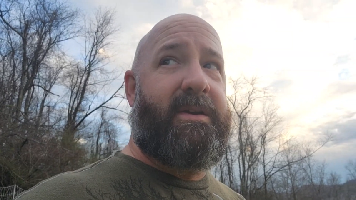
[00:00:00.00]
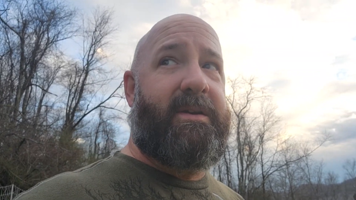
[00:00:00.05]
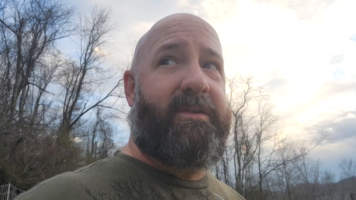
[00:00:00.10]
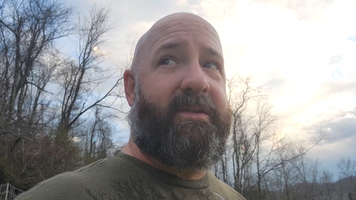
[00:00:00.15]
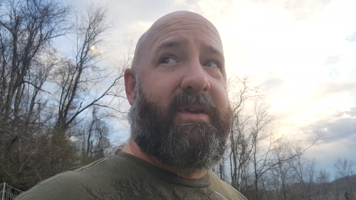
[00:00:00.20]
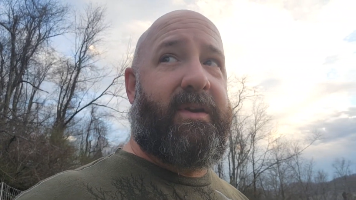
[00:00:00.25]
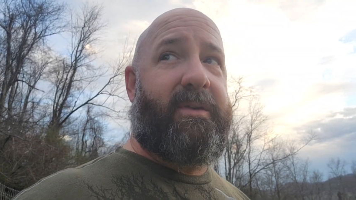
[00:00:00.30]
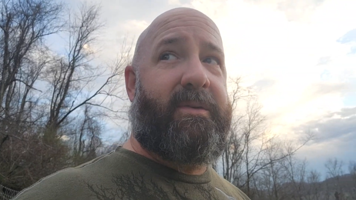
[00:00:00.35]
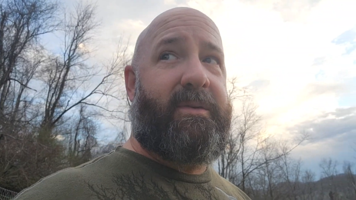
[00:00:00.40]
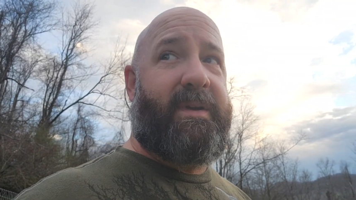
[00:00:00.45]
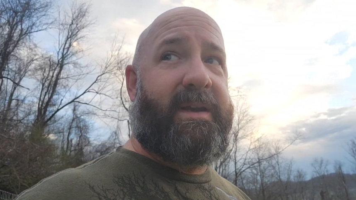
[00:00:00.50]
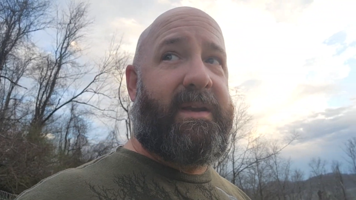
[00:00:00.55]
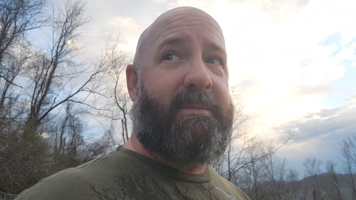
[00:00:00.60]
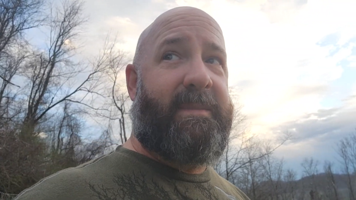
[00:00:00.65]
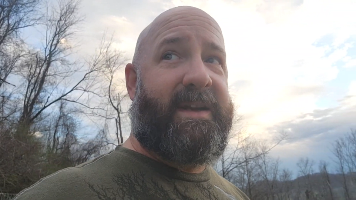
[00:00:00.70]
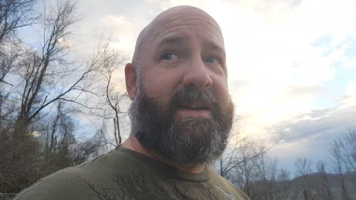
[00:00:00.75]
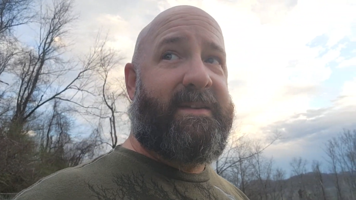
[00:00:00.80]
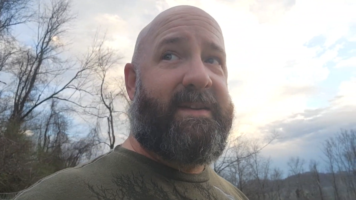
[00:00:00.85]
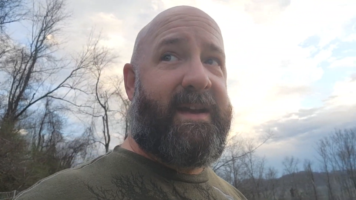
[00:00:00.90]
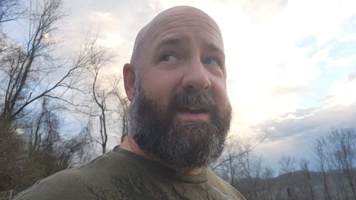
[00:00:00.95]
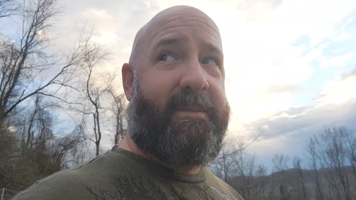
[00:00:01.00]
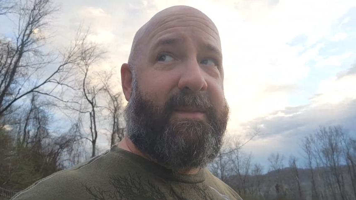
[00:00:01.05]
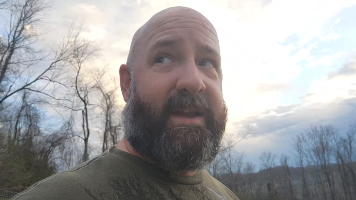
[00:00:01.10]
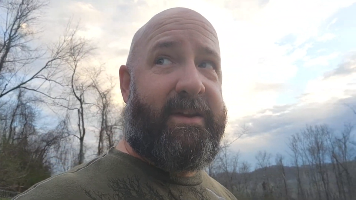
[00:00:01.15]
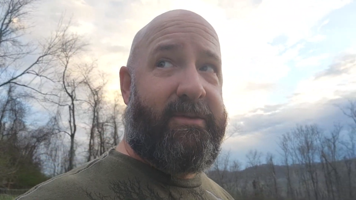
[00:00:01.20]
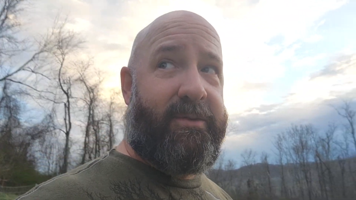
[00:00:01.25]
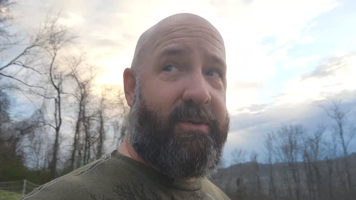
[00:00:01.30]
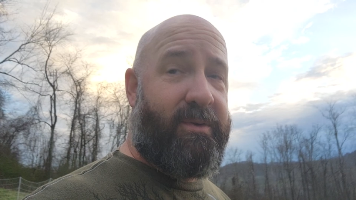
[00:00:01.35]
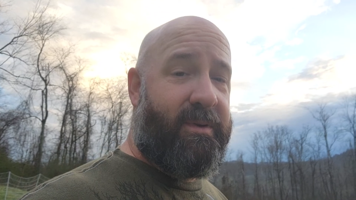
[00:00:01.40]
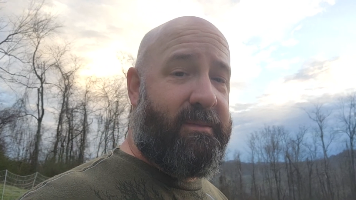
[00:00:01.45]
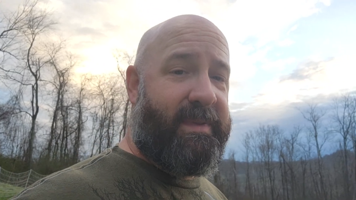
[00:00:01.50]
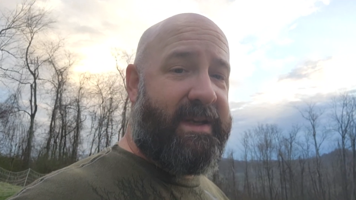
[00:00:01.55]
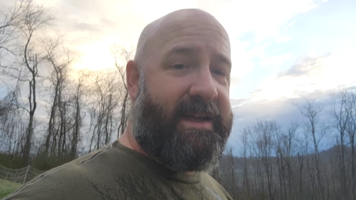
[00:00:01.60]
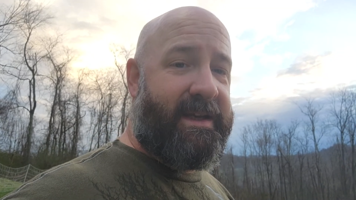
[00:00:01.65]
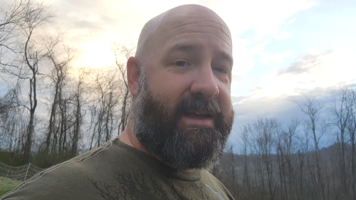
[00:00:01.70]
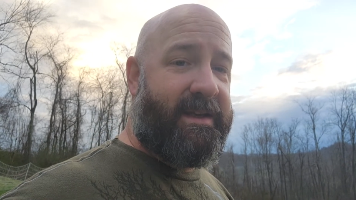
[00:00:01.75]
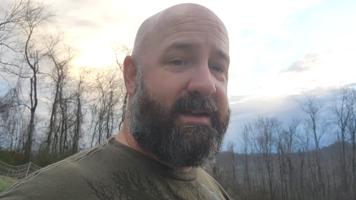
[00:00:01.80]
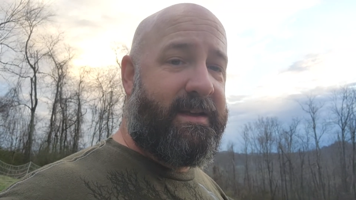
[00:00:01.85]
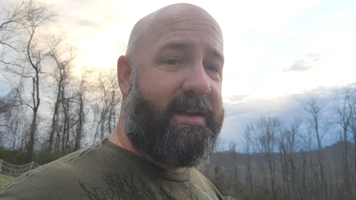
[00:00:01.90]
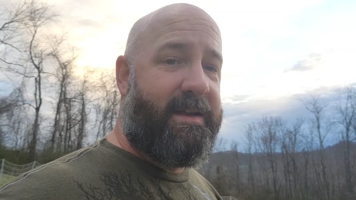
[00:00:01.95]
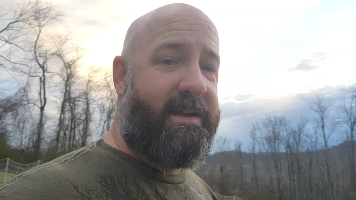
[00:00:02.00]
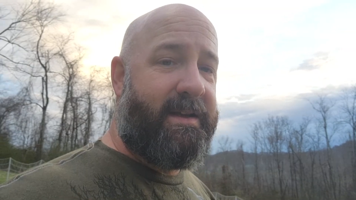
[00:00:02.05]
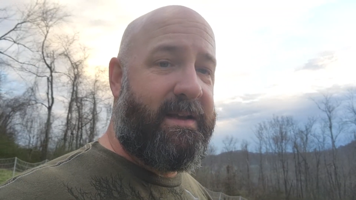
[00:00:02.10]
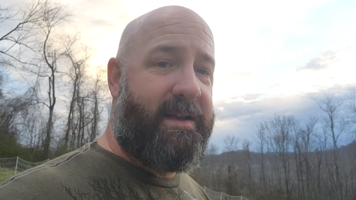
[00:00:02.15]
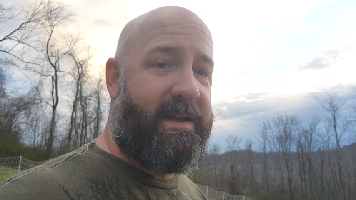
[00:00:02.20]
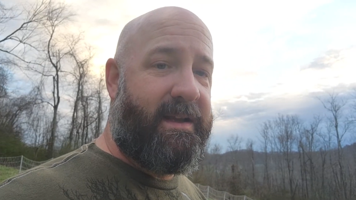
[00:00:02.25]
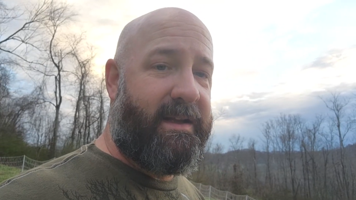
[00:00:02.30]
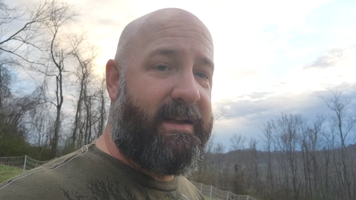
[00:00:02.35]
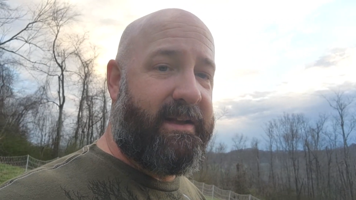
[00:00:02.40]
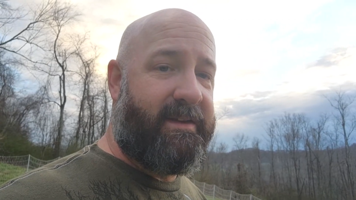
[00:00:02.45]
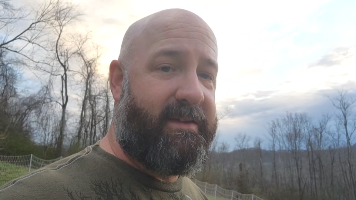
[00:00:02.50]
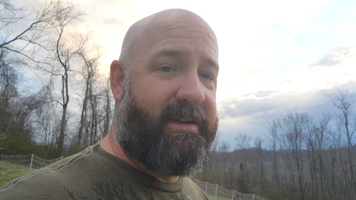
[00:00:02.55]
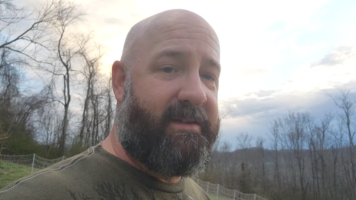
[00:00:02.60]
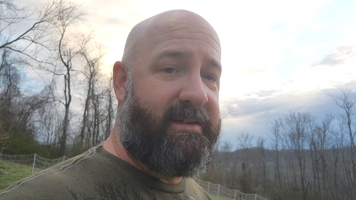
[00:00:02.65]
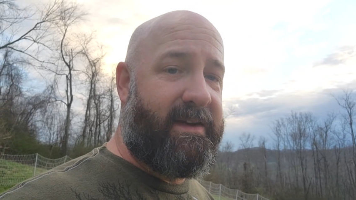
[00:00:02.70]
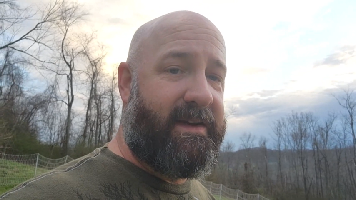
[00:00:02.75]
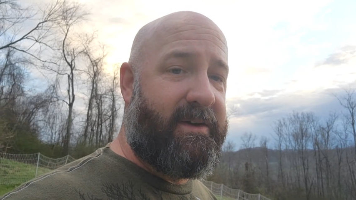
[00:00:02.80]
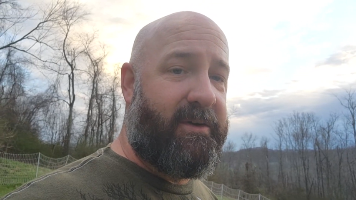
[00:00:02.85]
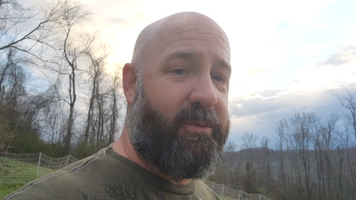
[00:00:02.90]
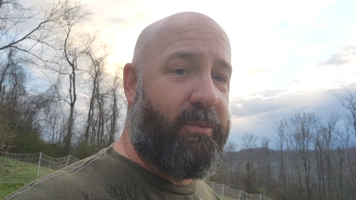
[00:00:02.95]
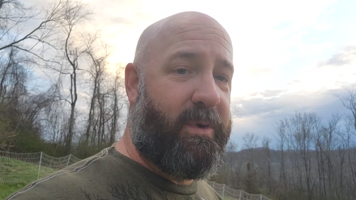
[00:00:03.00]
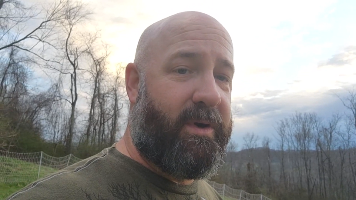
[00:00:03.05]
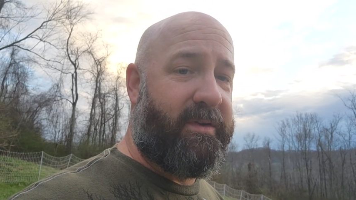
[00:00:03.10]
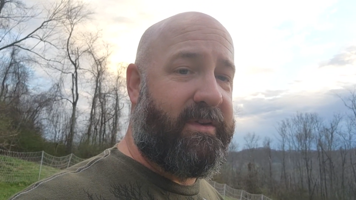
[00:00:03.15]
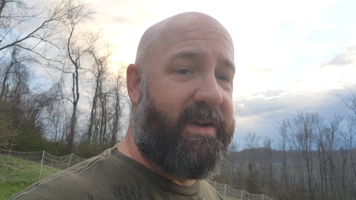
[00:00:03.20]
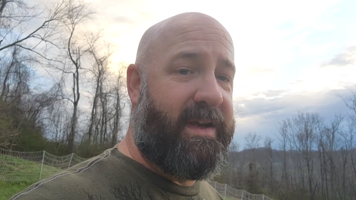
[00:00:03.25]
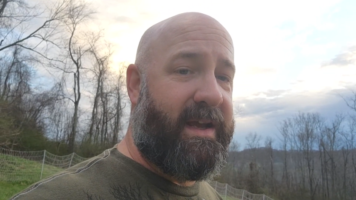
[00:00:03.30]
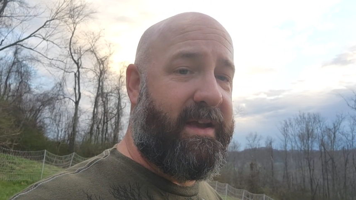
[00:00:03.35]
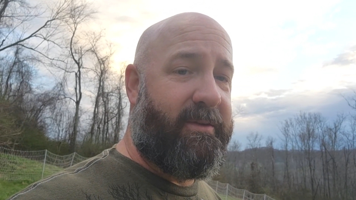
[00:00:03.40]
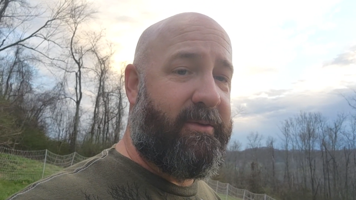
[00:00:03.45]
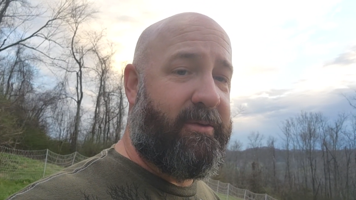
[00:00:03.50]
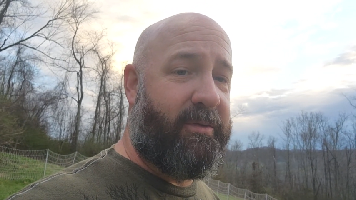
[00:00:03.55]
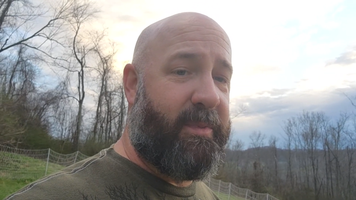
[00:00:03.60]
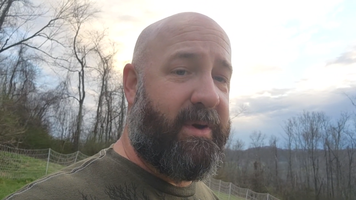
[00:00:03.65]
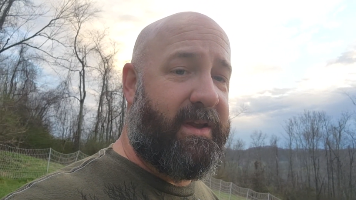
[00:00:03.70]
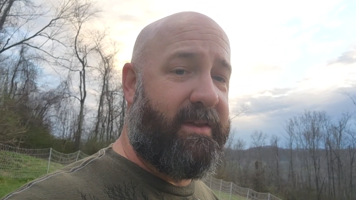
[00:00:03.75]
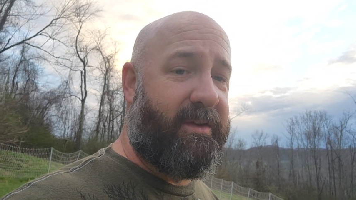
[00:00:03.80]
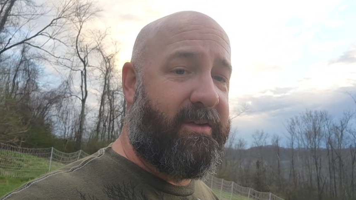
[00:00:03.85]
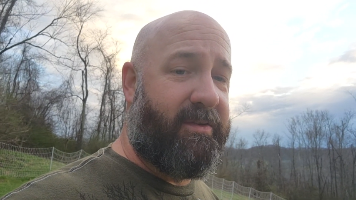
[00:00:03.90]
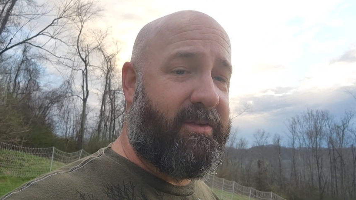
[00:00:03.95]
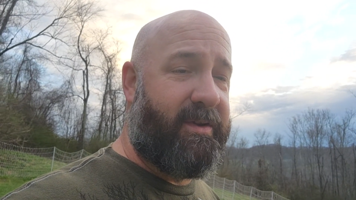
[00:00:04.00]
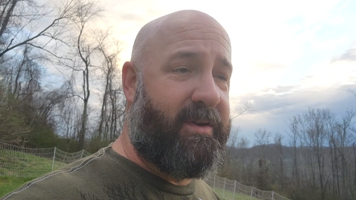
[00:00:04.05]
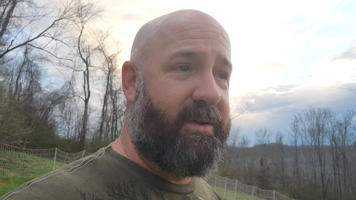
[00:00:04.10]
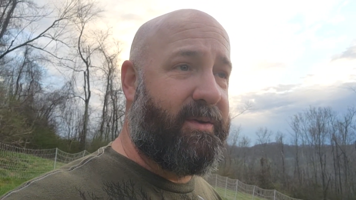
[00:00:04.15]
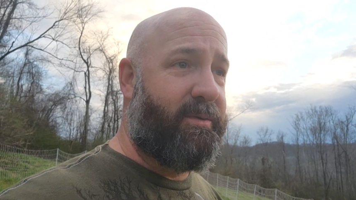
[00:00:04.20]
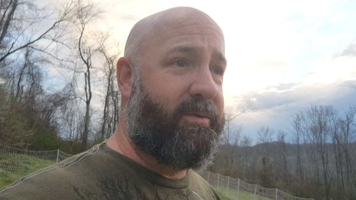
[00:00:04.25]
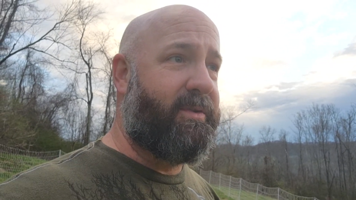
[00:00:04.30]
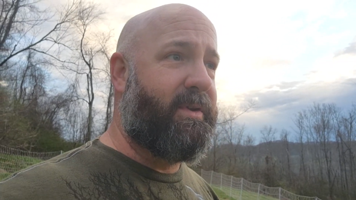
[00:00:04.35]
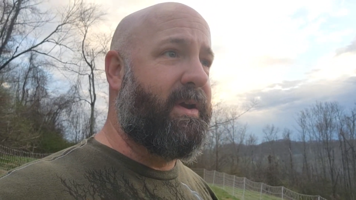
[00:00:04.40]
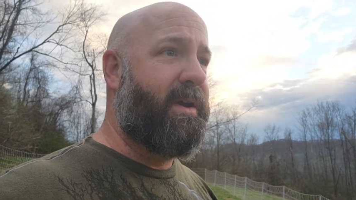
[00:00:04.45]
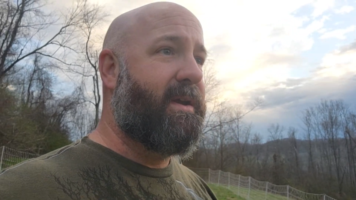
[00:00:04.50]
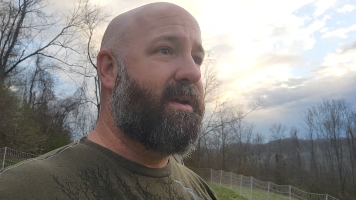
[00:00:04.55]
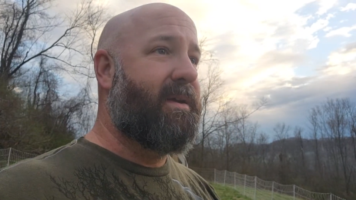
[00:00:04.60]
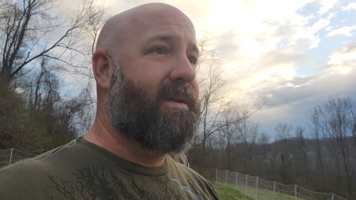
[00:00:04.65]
So in the meantime, that's going to be it. Let's continue to work together, spread this news.